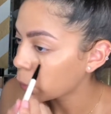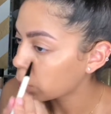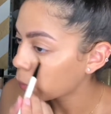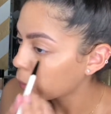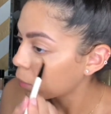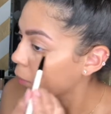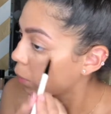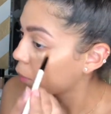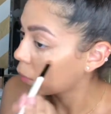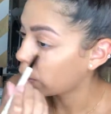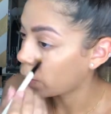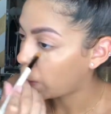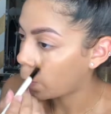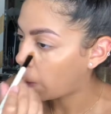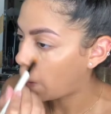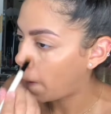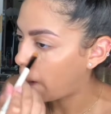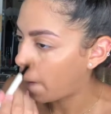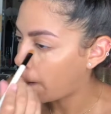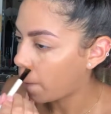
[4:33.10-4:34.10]
We should be
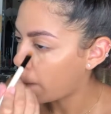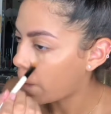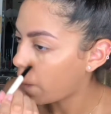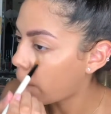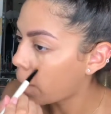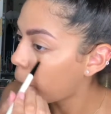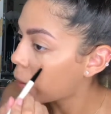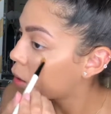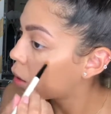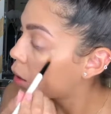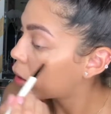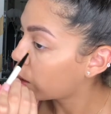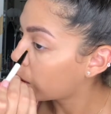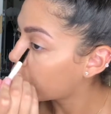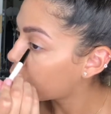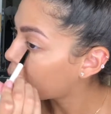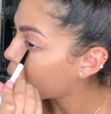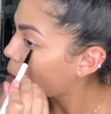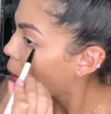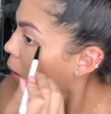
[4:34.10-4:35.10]
closer than
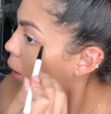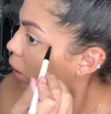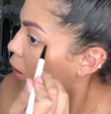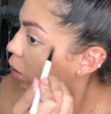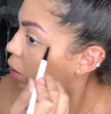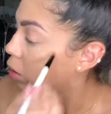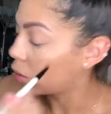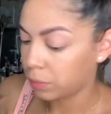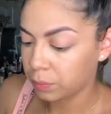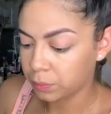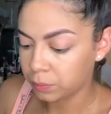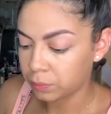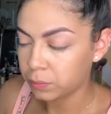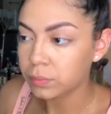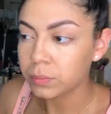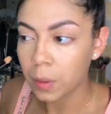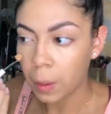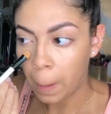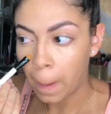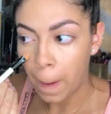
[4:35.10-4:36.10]
friends.
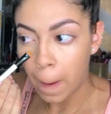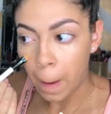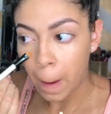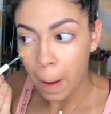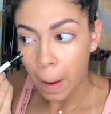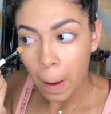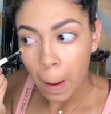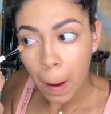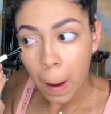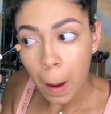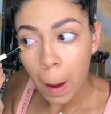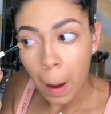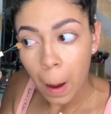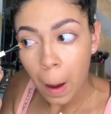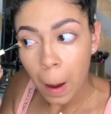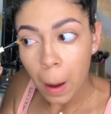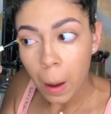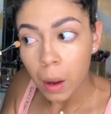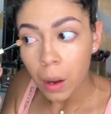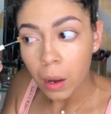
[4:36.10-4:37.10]
If you
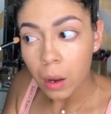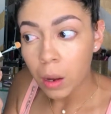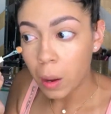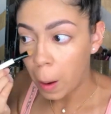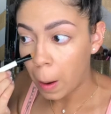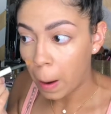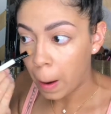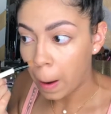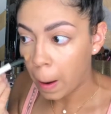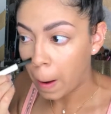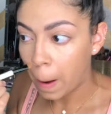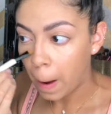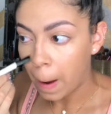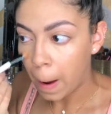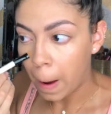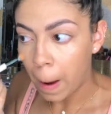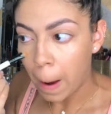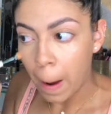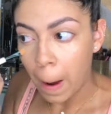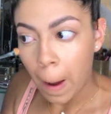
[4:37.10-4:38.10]
OPN,
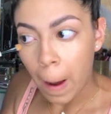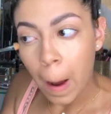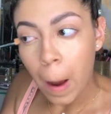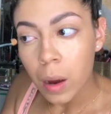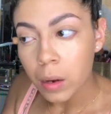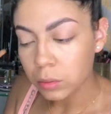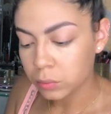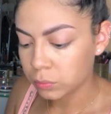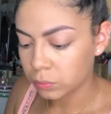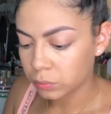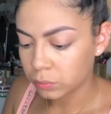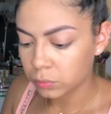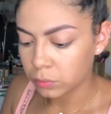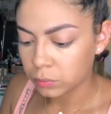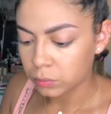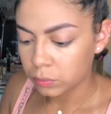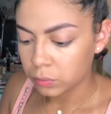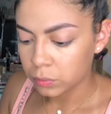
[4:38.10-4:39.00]
engaging you's on my.